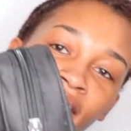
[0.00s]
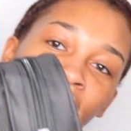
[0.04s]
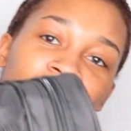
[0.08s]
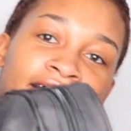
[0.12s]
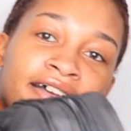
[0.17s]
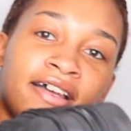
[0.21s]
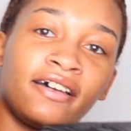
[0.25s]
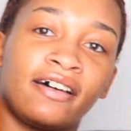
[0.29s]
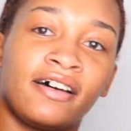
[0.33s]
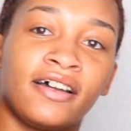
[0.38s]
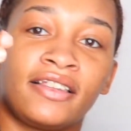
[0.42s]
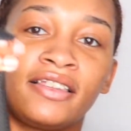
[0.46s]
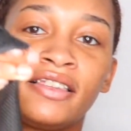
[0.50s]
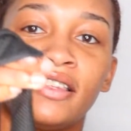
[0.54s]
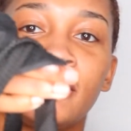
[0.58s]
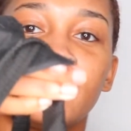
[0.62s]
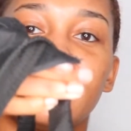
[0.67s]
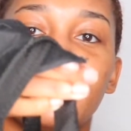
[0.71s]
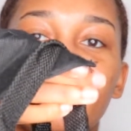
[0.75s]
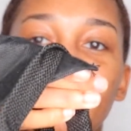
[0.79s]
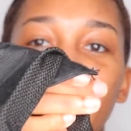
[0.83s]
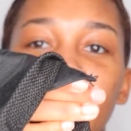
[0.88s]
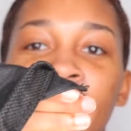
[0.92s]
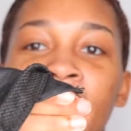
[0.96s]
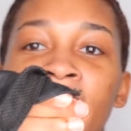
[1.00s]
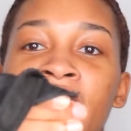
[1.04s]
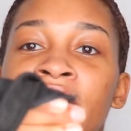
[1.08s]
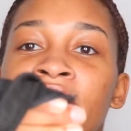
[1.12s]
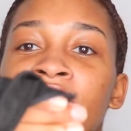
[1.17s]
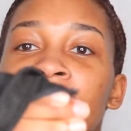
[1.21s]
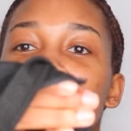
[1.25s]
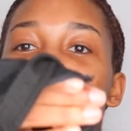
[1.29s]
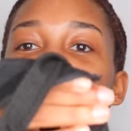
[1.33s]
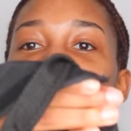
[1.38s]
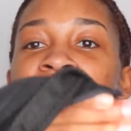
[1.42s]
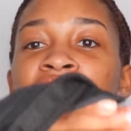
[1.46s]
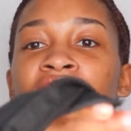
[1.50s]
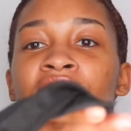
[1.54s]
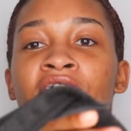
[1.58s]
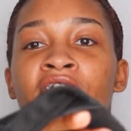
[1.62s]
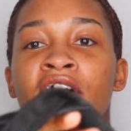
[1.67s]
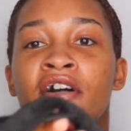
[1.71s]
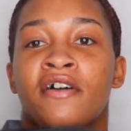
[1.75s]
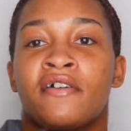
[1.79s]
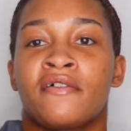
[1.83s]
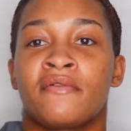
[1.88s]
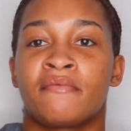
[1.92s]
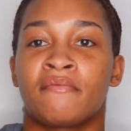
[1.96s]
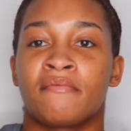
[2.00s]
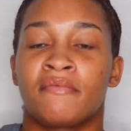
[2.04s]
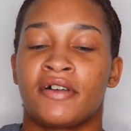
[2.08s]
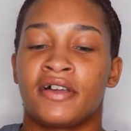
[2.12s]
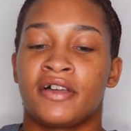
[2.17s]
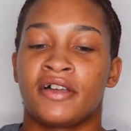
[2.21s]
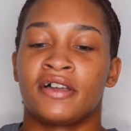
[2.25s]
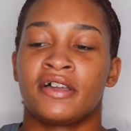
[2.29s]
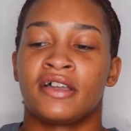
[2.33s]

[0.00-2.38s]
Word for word: I got this bag from